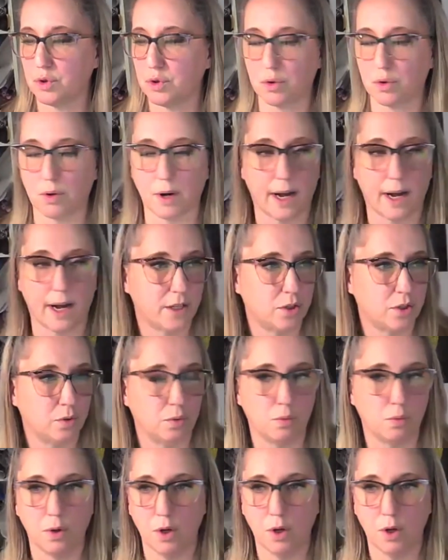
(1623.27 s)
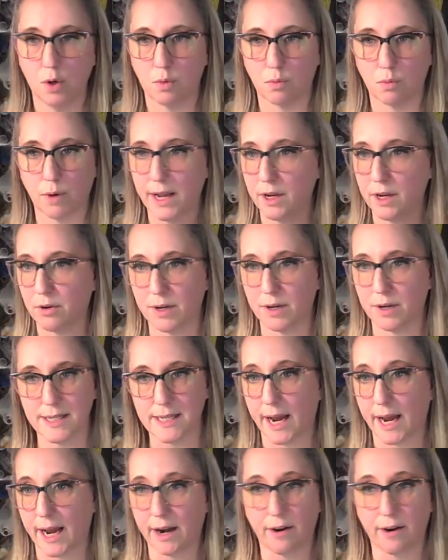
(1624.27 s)
try to write your
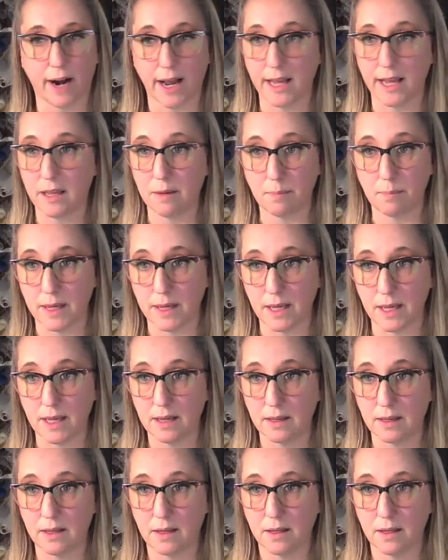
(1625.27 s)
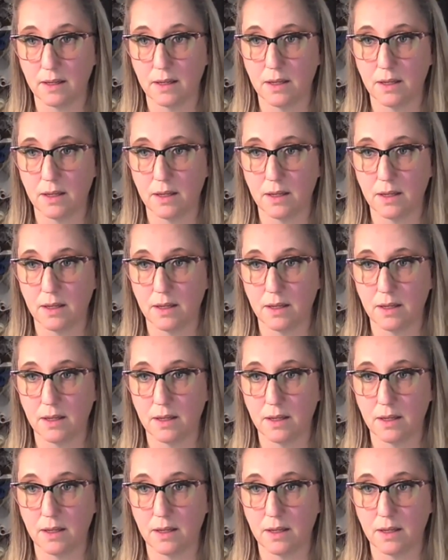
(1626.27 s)
entire IEP,